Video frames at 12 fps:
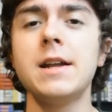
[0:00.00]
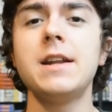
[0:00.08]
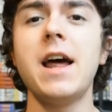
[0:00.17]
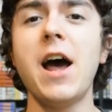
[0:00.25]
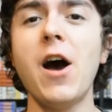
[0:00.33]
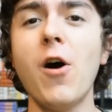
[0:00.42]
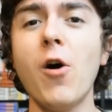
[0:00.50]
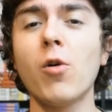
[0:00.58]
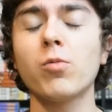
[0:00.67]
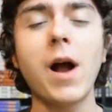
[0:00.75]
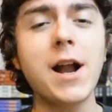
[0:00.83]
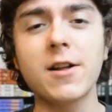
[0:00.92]

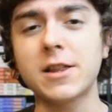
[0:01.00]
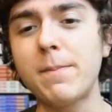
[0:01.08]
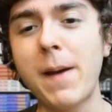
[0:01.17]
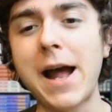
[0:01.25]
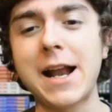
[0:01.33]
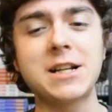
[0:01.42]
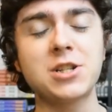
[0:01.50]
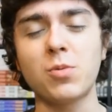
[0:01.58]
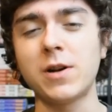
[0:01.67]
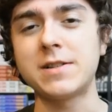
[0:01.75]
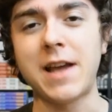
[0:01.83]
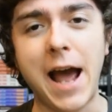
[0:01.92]
Now, right off the bat, I just
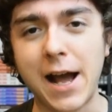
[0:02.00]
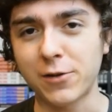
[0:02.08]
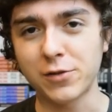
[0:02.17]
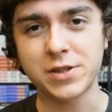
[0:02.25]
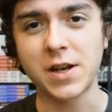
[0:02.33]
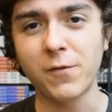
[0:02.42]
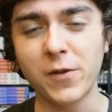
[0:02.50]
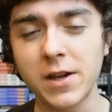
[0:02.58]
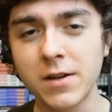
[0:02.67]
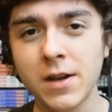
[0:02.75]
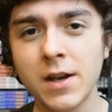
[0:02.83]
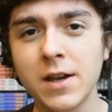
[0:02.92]
want to tackle something.